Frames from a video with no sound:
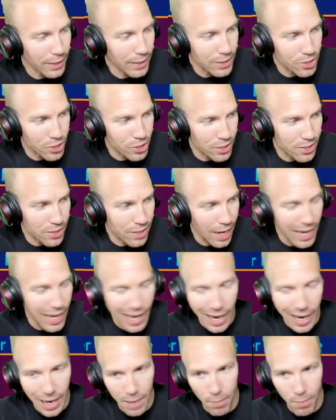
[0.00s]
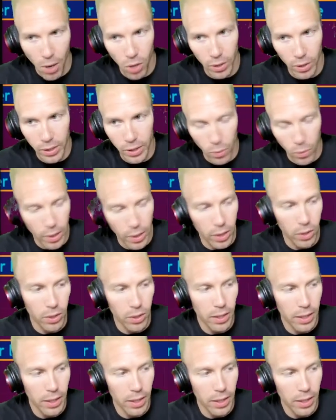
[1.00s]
It's just kind of eyeballing where